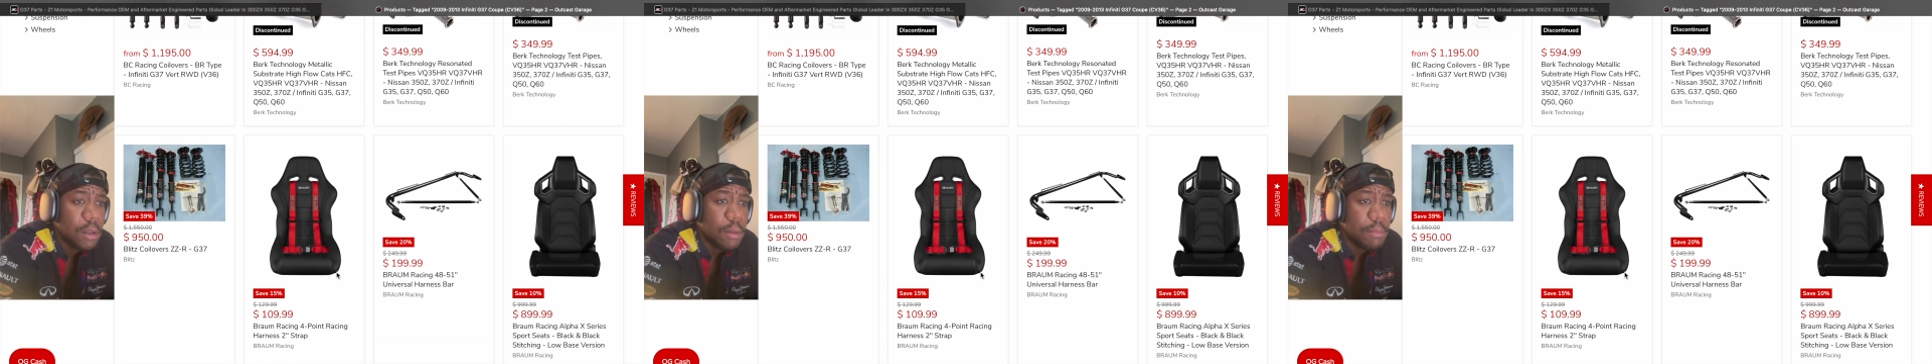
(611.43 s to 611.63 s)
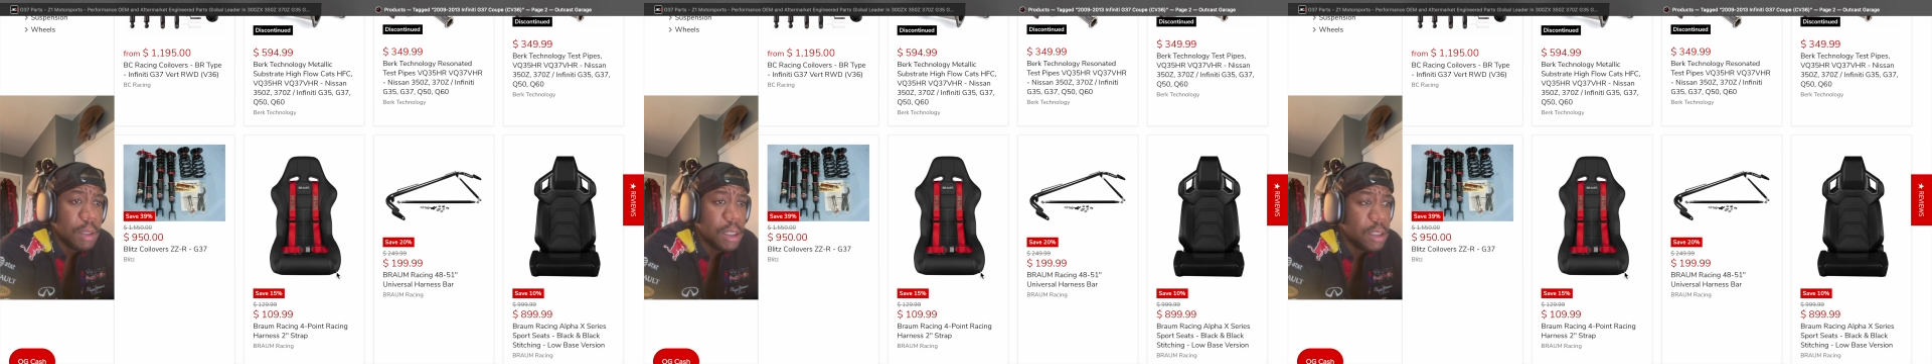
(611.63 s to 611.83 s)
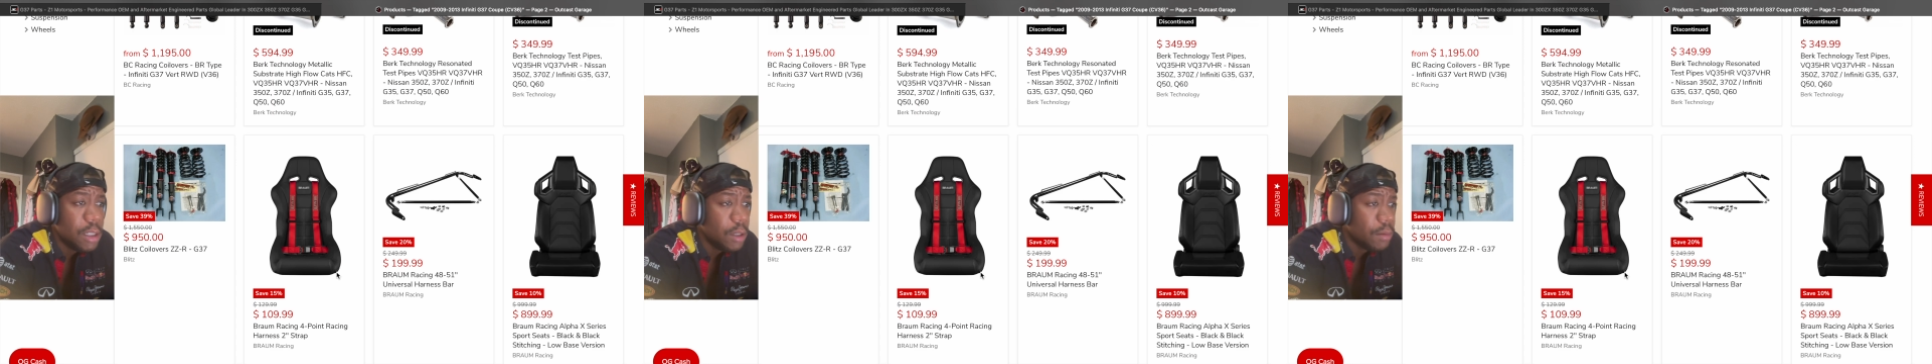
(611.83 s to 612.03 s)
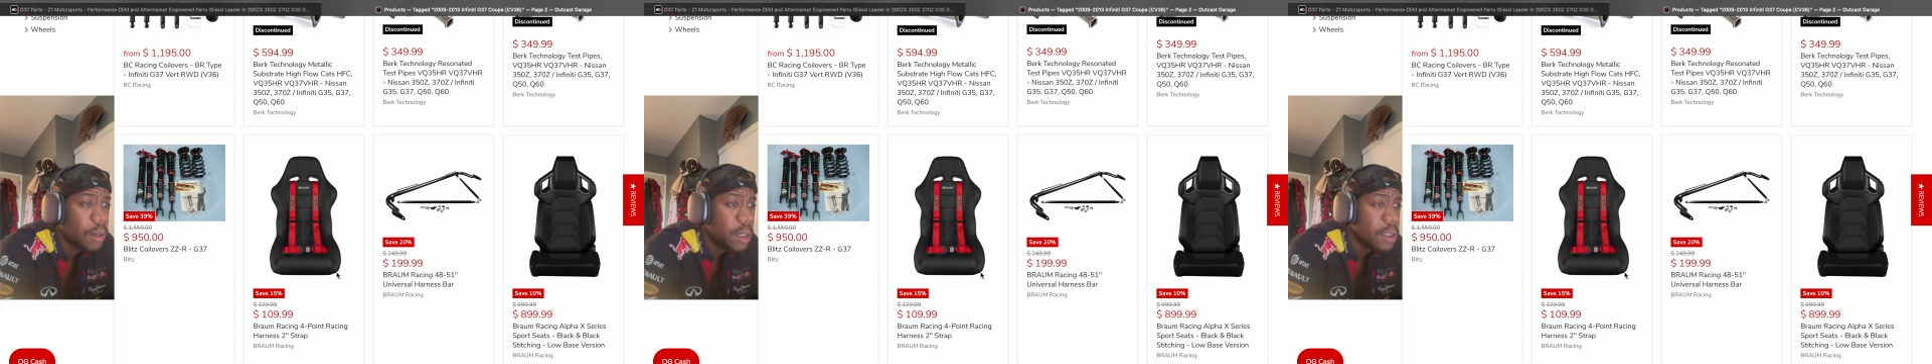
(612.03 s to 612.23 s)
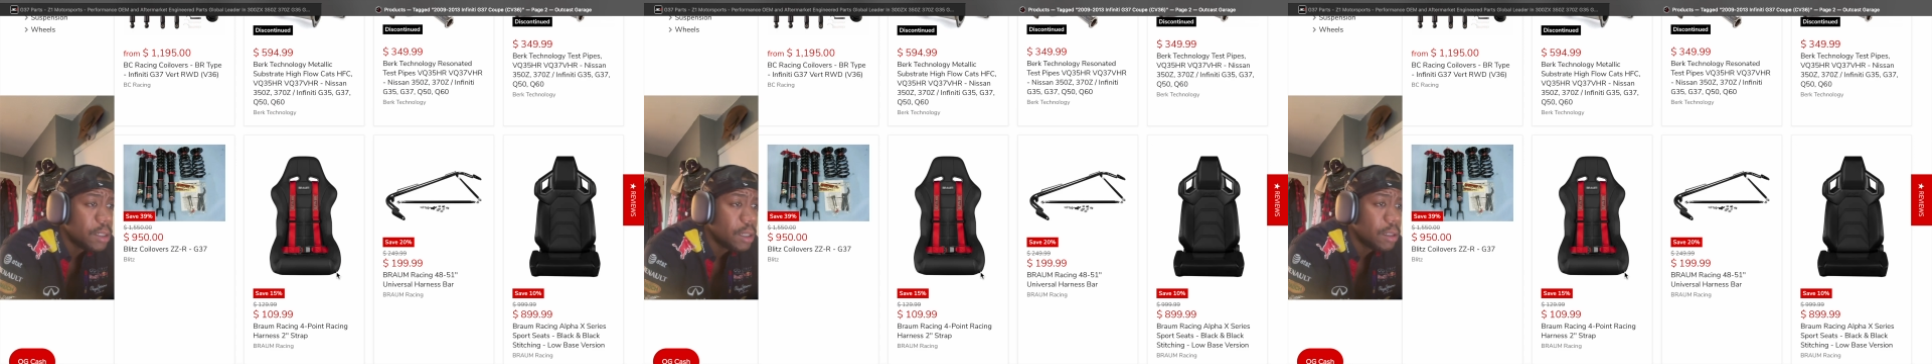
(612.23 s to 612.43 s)
BC
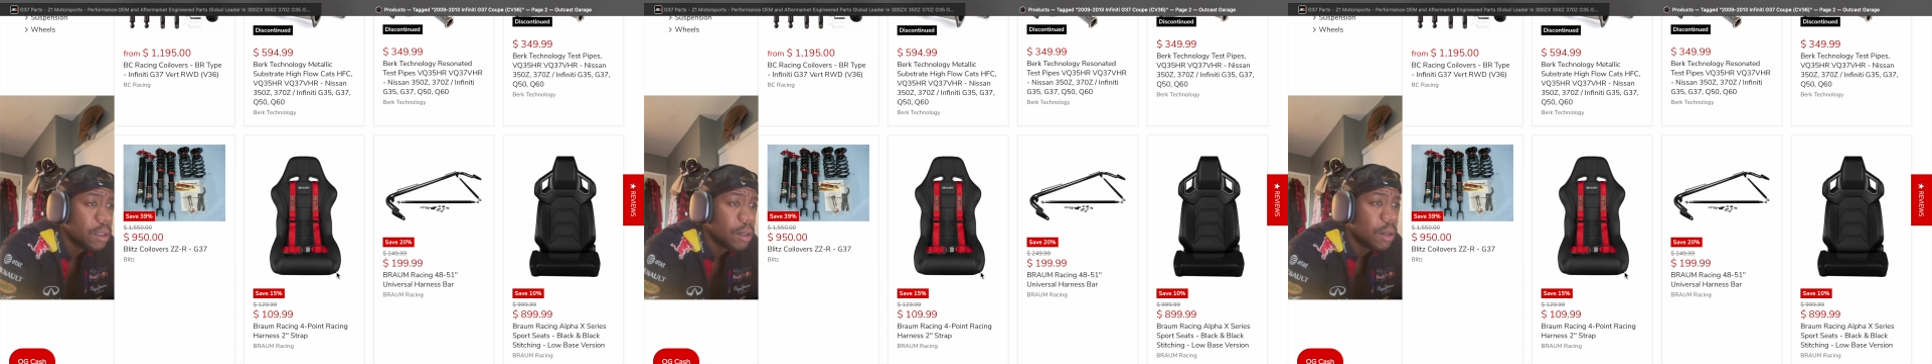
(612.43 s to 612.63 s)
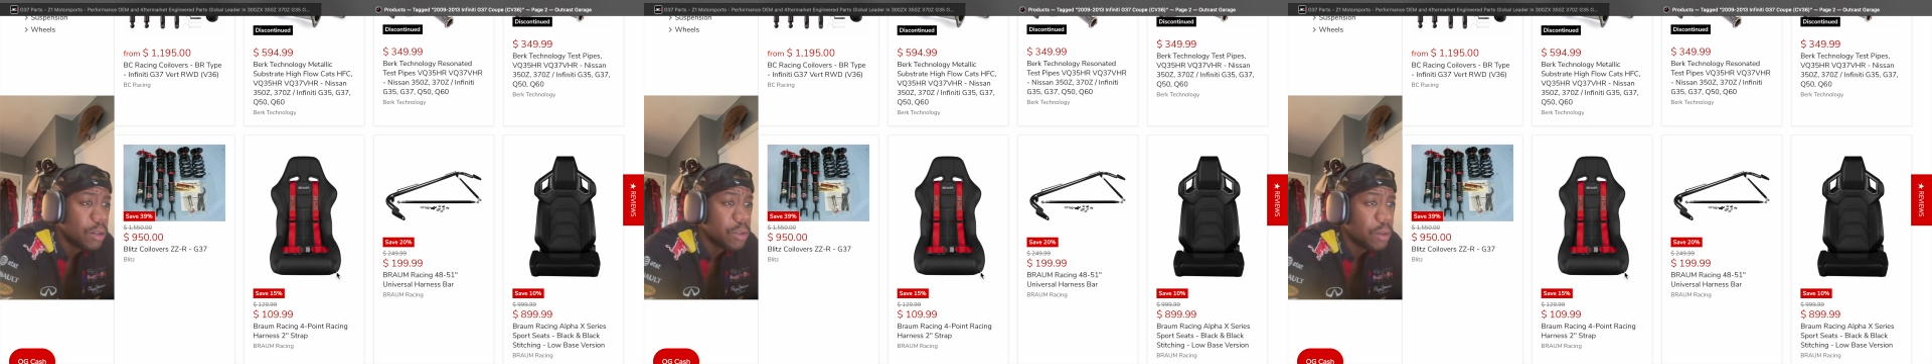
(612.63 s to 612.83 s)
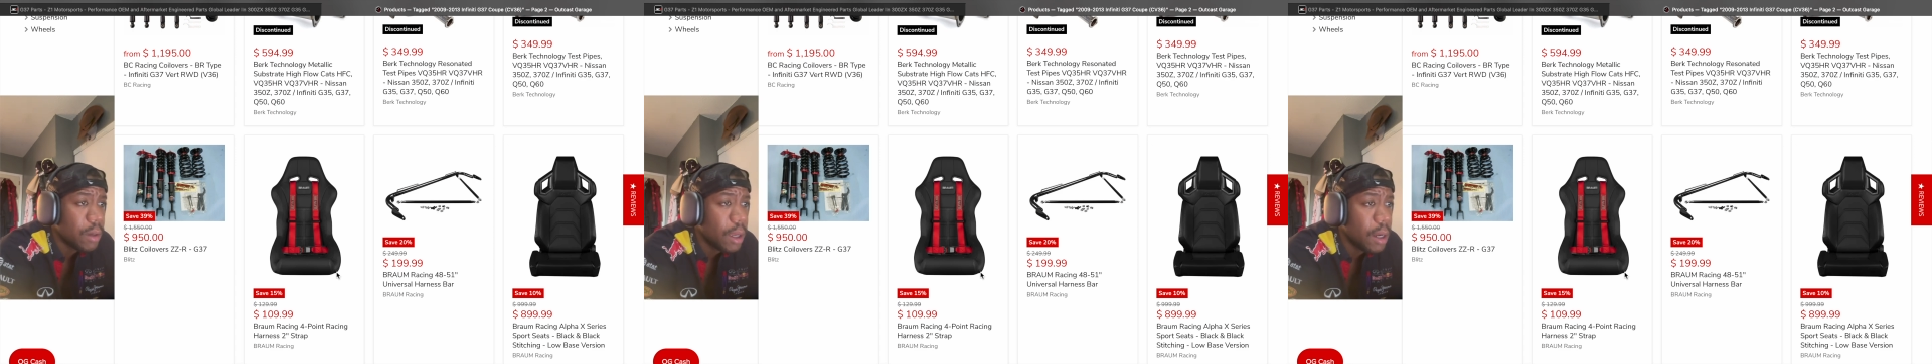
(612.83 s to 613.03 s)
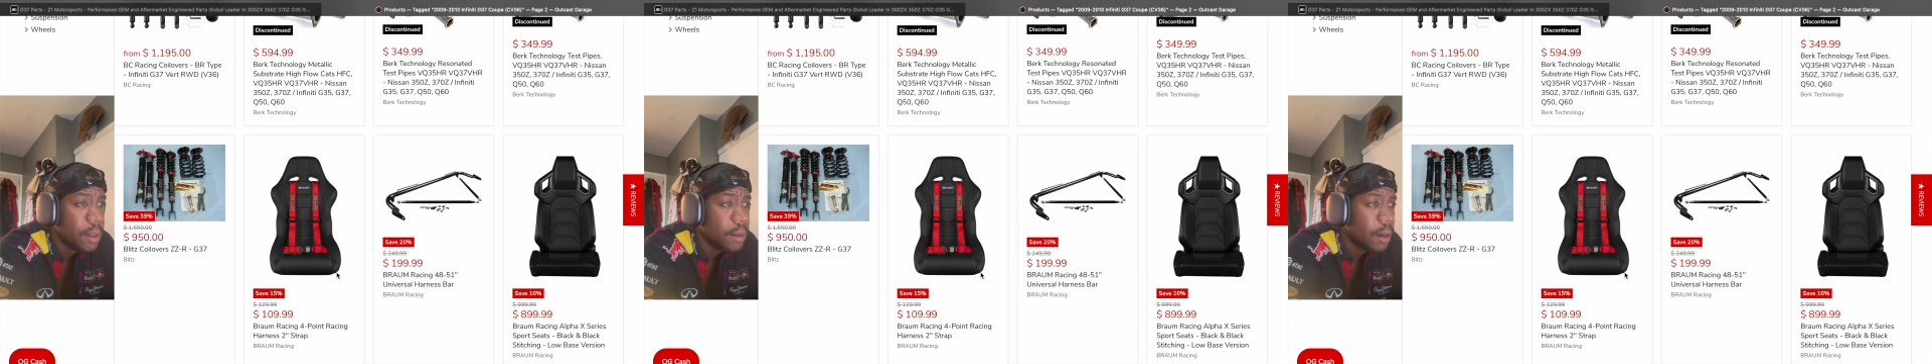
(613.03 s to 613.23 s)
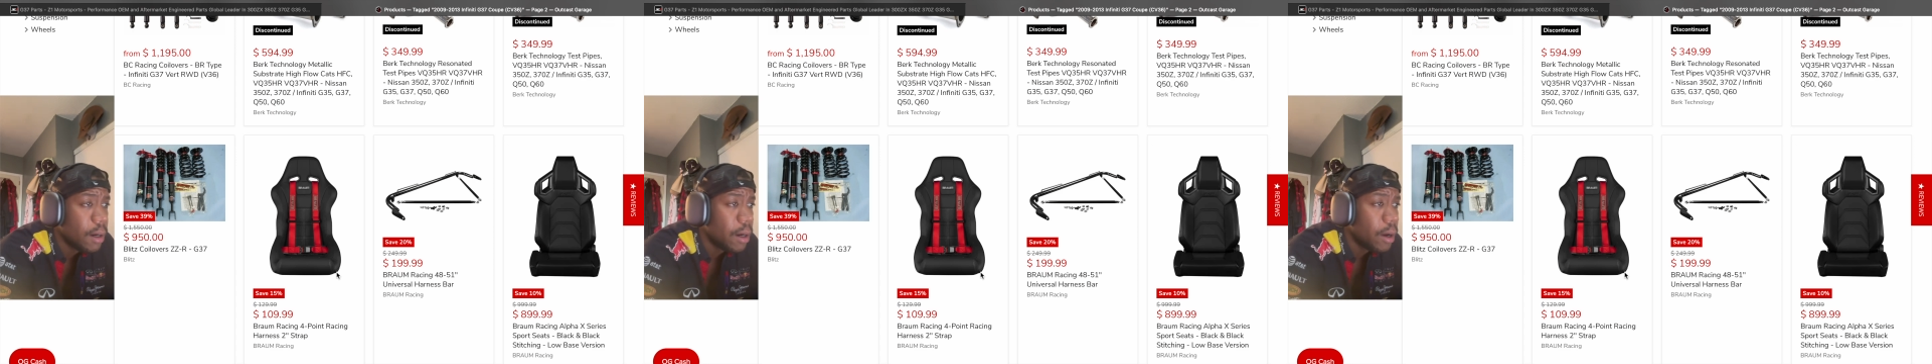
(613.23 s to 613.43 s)
Racing, they also got
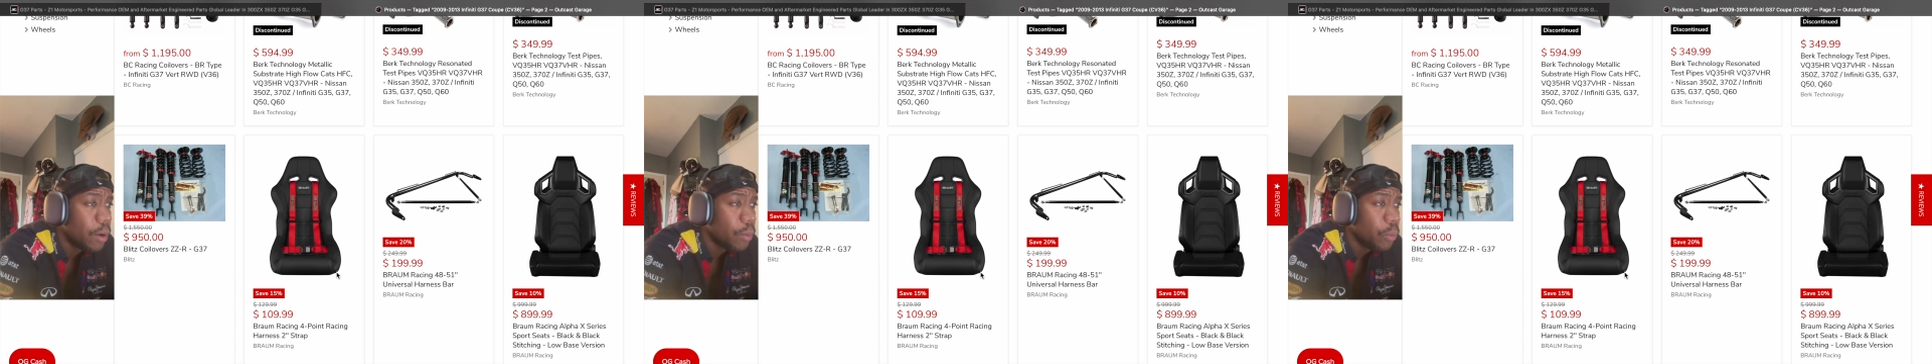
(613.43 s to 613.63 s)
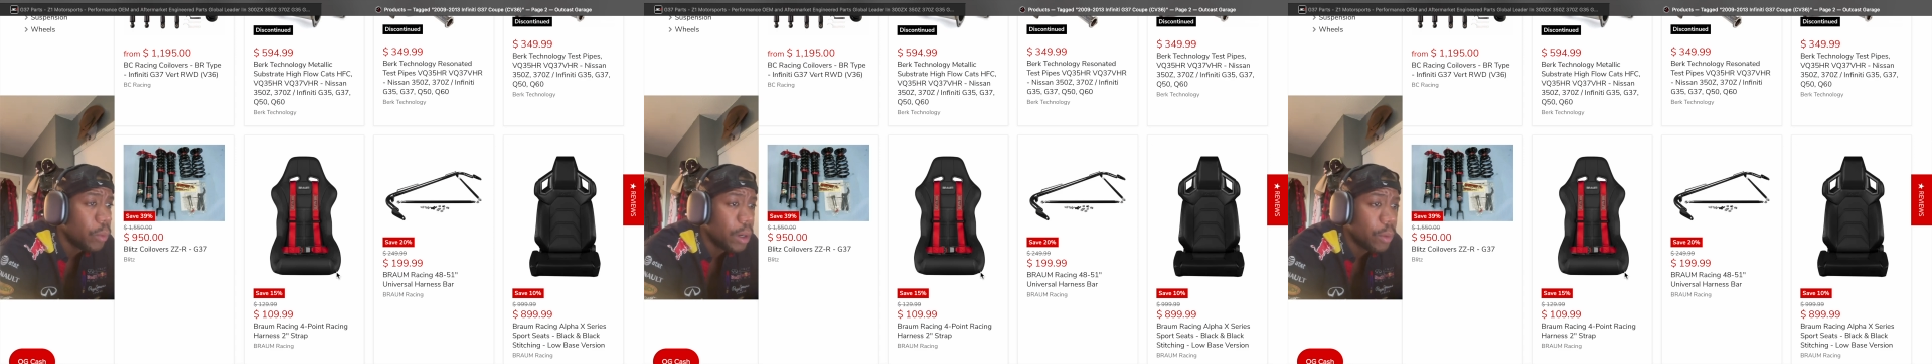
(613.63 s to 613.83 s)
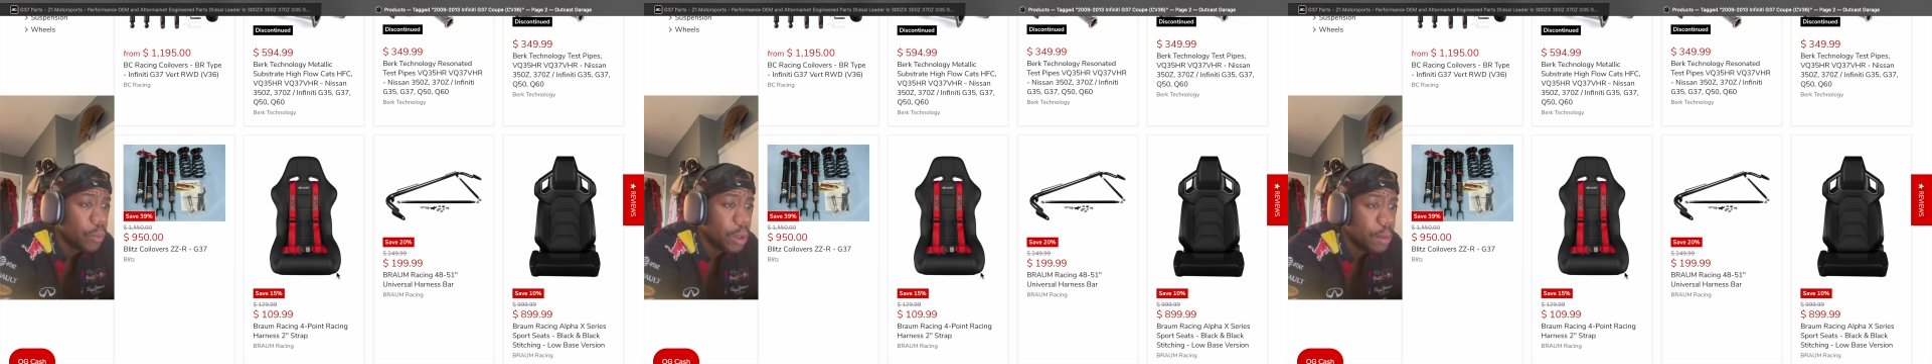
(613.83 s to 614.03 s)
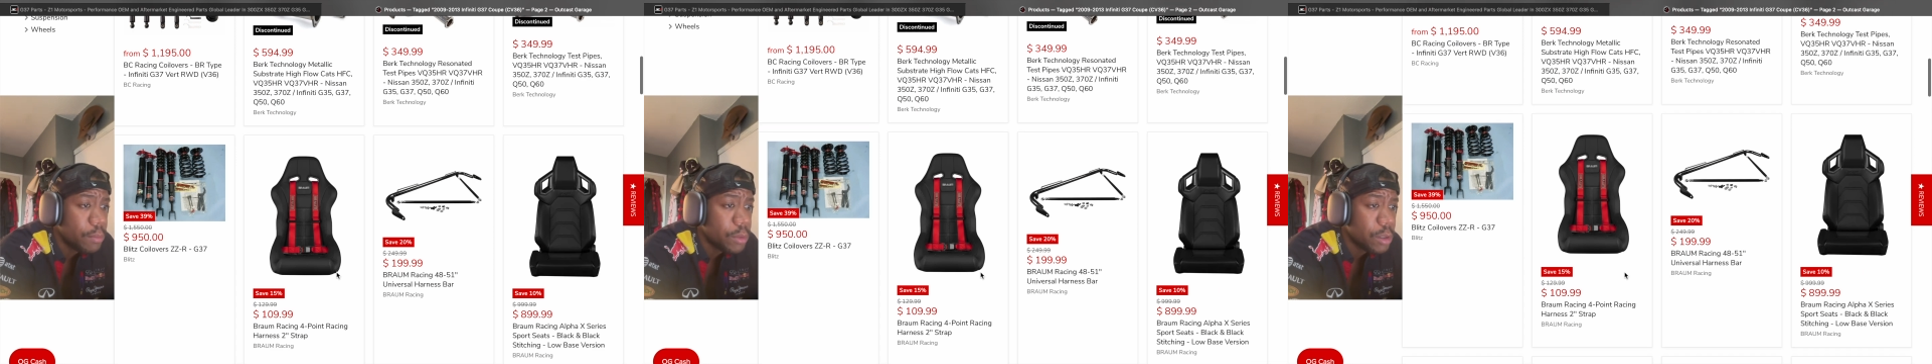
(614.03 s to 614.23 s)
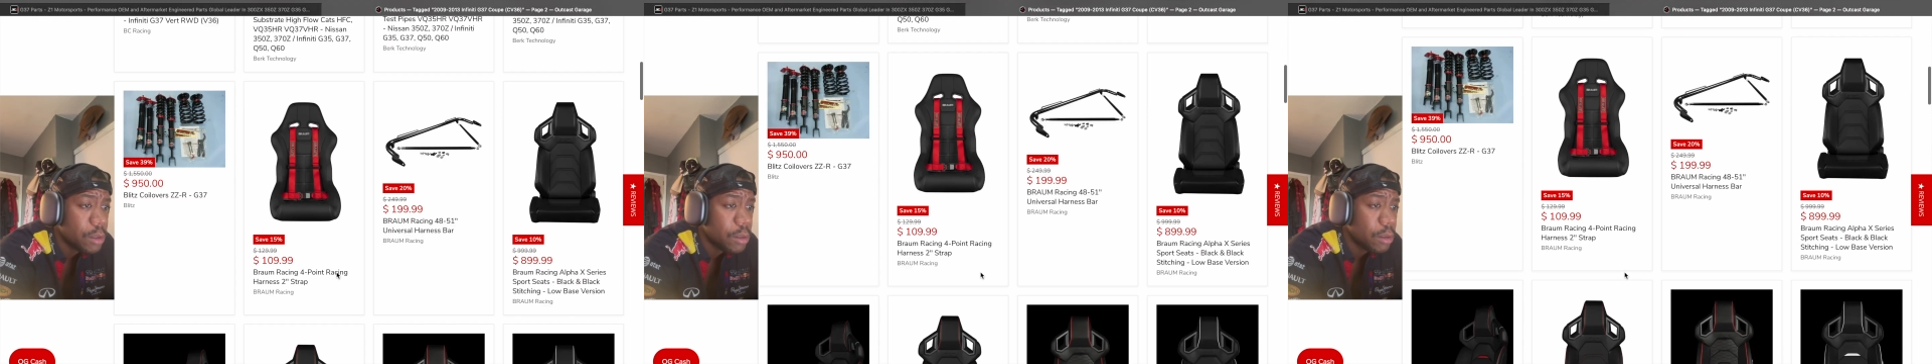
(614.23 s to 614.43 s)
rims.